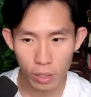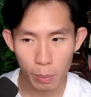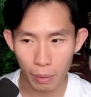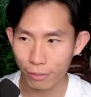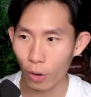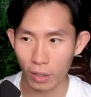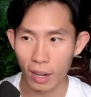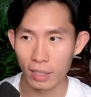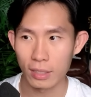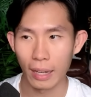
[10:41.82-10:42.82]
before it
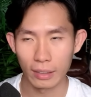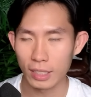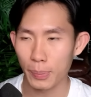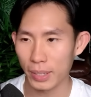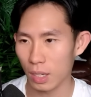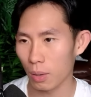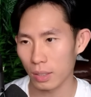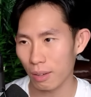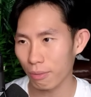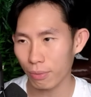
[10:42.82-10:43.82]
does. Like, this might sound like
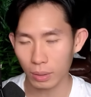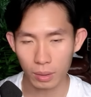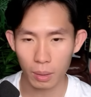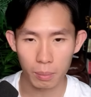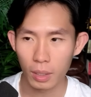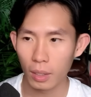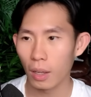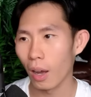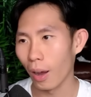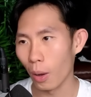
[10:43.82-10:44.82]
some fucked up
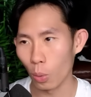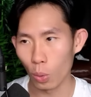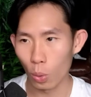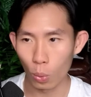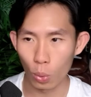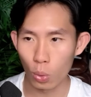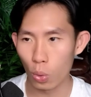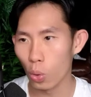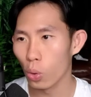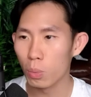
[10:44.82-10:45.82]

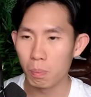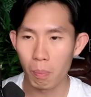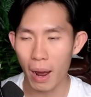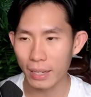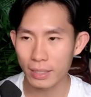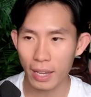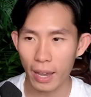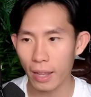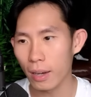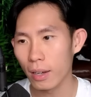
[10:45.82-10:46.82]
woohoo
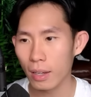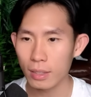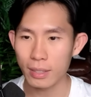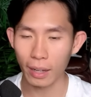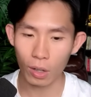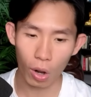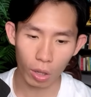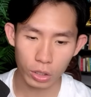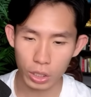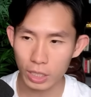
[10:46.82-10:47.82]
mindset,
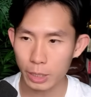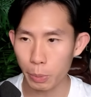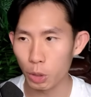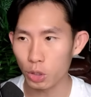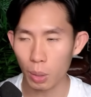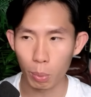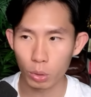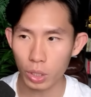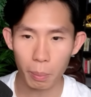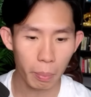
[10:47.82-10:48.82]
psychology, spiritual
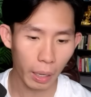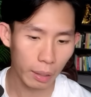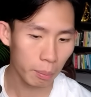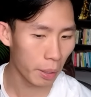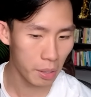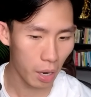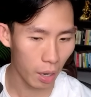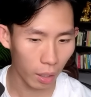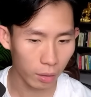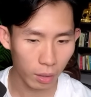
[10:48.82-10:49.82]
bullshit, but yeah,
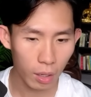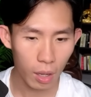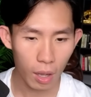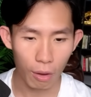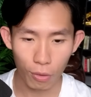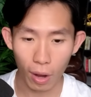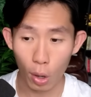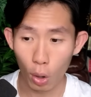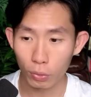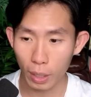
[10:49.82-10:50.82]
like, I feel like a
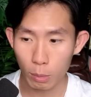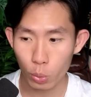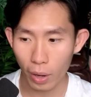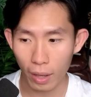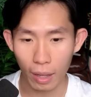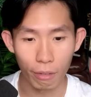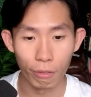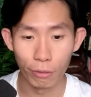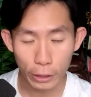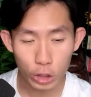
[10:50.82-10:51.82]
lot of times when I like
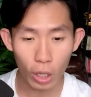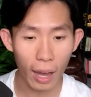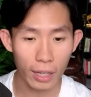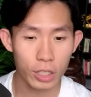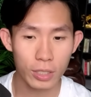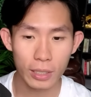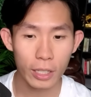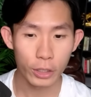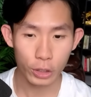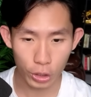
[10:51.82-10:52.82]
visualize
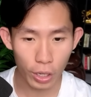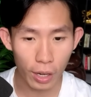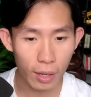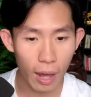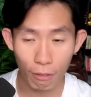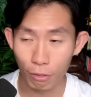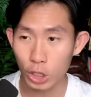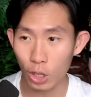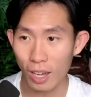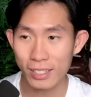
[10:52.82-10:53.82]
shit, I
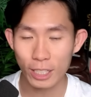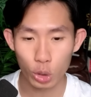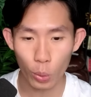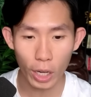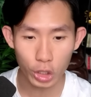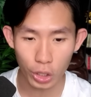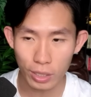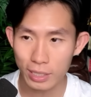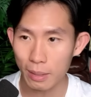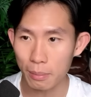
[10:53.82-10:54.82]
visualize
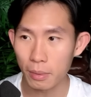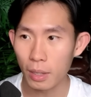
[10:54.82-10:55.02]
situations in